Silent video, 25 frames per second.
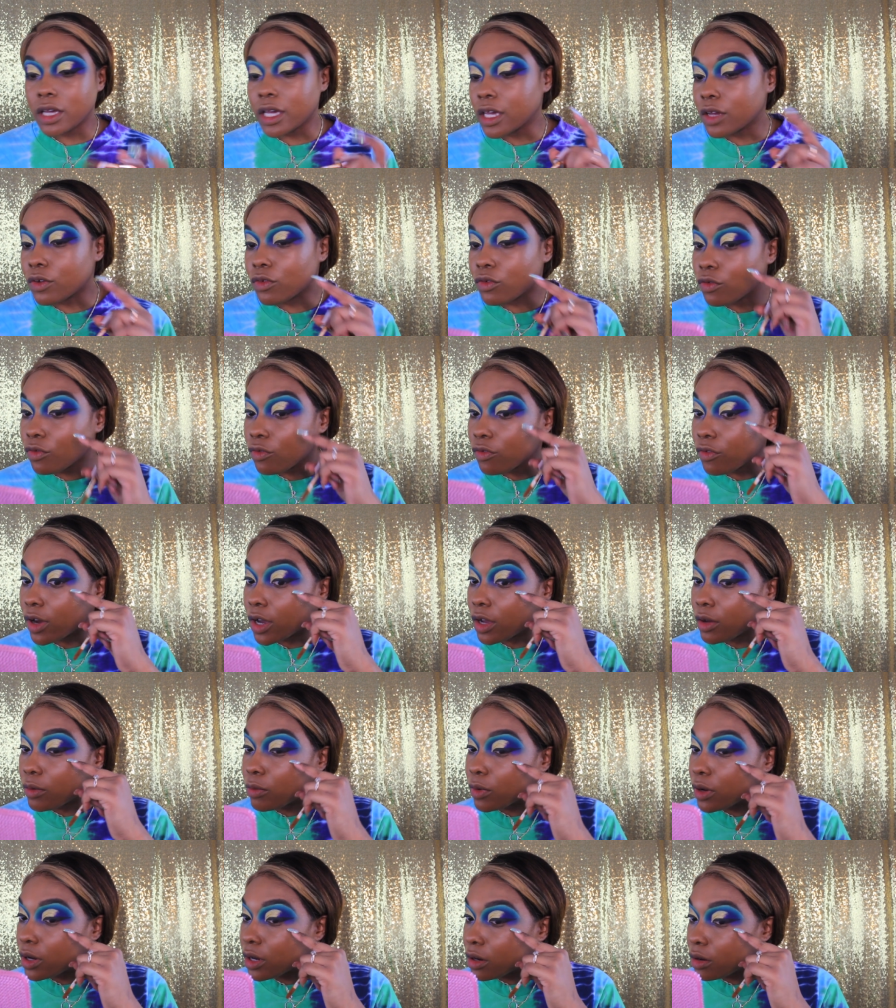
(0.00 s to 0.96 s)
And
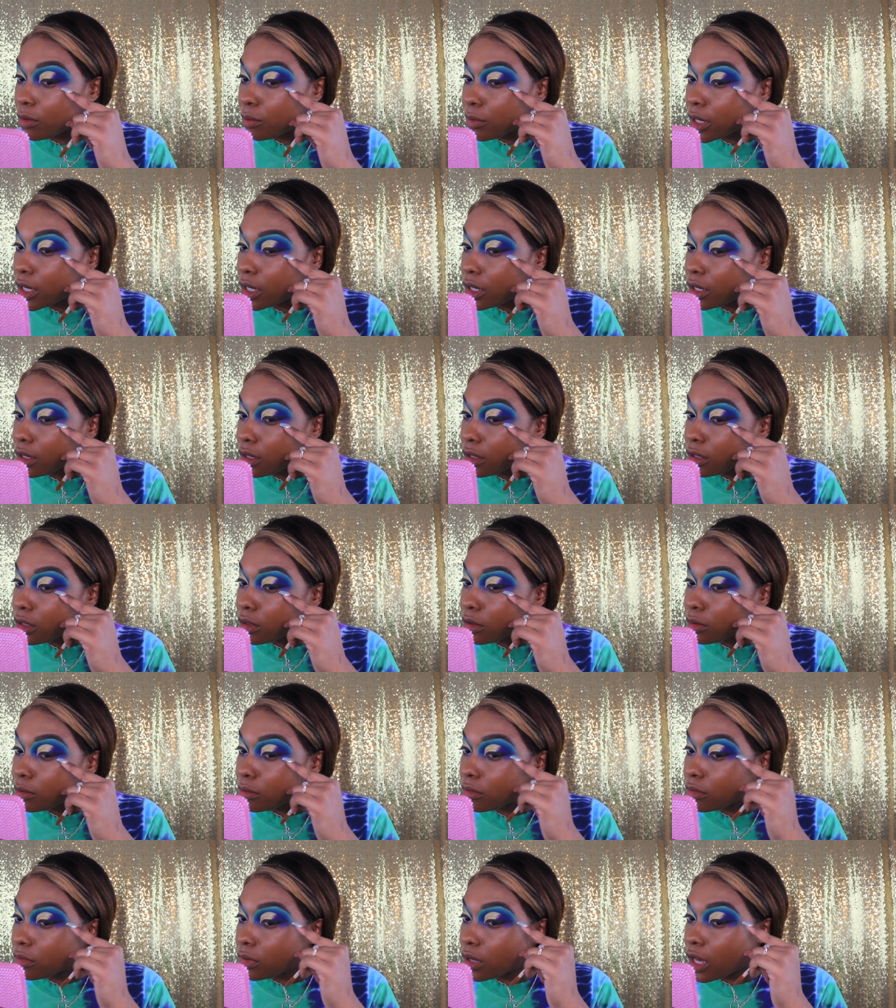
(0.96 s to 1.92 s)
right where my
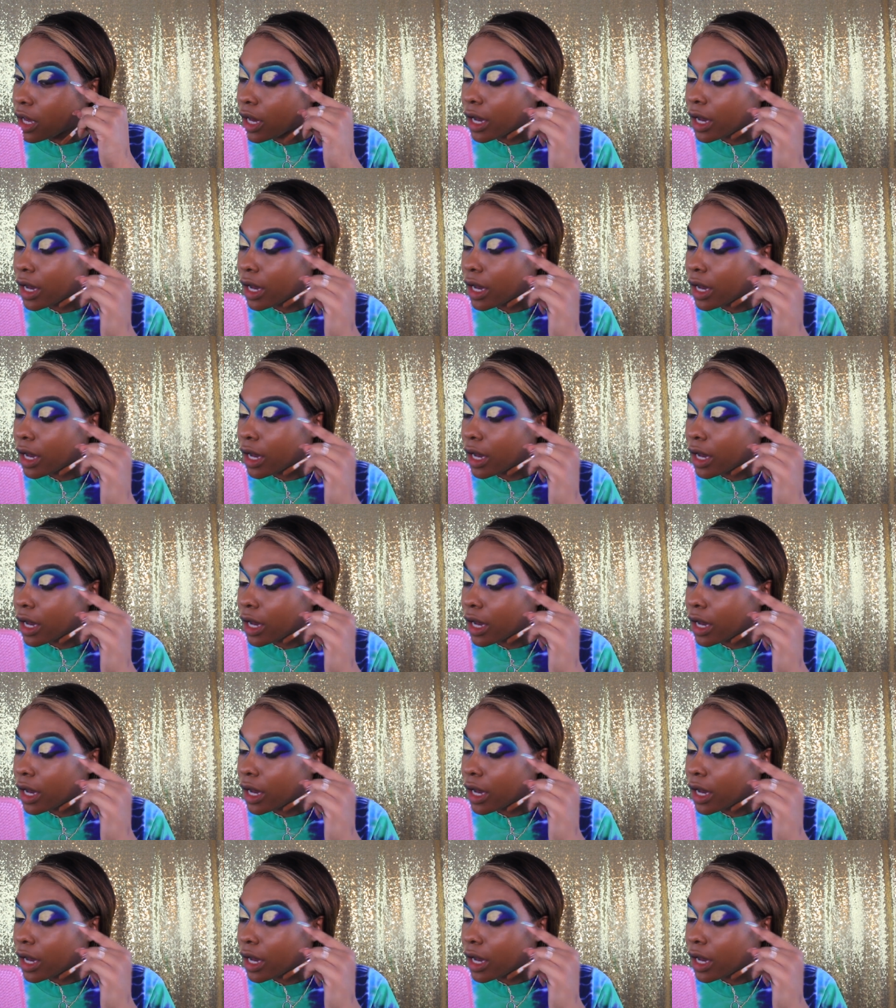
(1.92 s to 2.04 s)
um,